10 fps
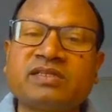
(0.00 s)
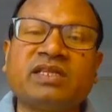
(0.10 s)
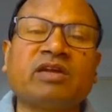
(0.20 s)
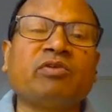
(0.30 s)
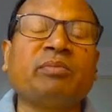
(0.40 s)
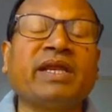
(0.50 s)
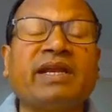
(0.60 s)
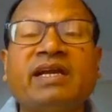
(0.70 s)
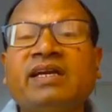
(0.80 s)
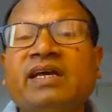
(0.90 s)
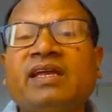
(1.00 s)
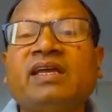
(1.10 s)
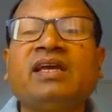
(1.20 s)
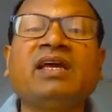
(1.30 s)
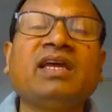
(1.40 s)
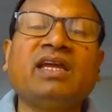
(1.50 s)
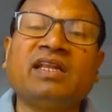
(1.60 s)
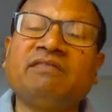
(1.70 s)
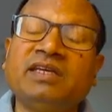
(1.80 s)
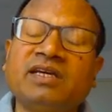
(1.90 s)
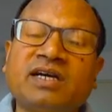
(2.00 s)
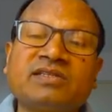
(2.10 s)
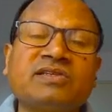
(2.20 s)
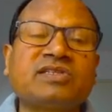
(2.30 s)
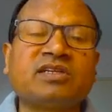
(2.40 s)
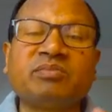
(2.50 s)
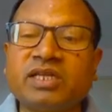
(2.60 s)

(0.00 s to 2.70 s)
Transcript: There will be rendering in the VR system,